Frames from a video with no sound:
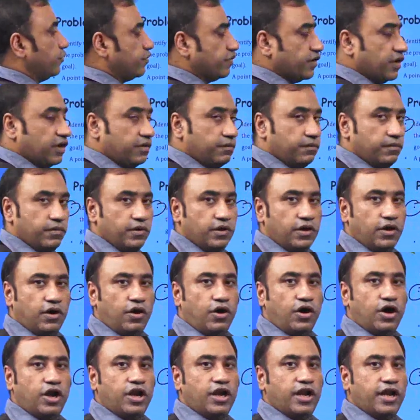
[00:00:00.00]
some
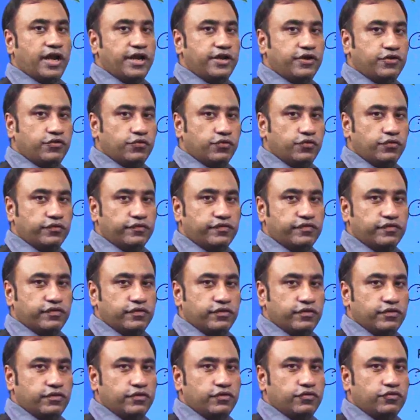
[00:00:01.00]
online tools
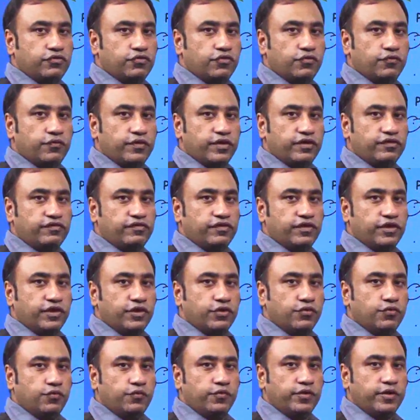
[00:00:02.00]
through which
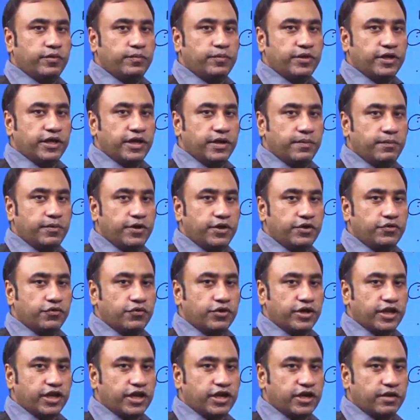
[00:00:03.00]
you will be able to
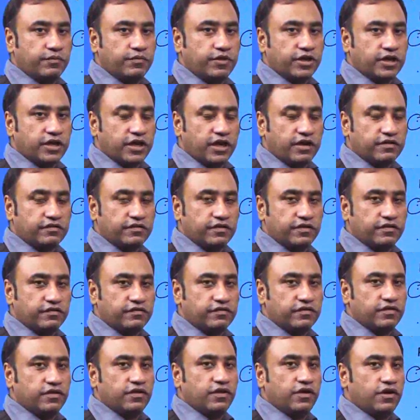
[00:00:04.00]
take up the classes
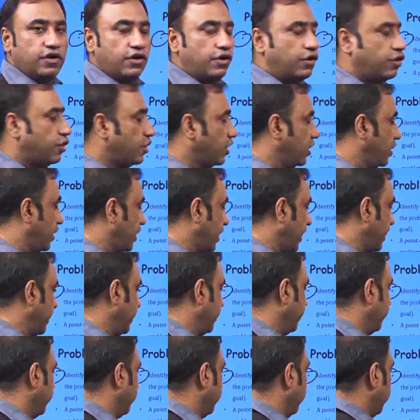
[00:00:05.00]

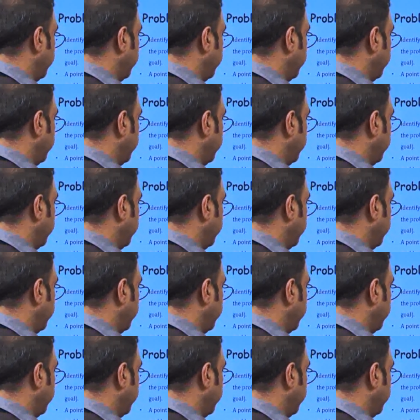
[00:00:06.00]
online.